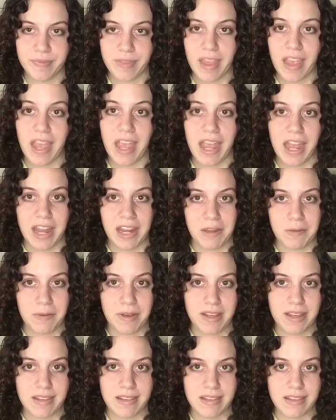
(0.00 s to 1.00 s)

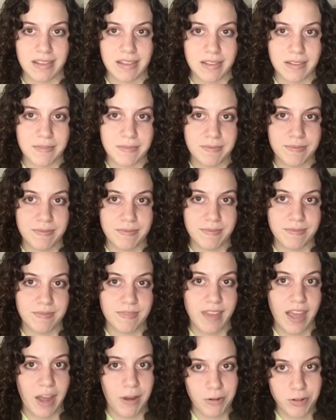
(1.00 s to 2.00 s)
Anyways,
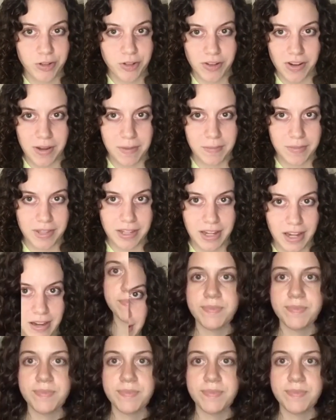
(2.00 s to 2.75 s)
outro Emily.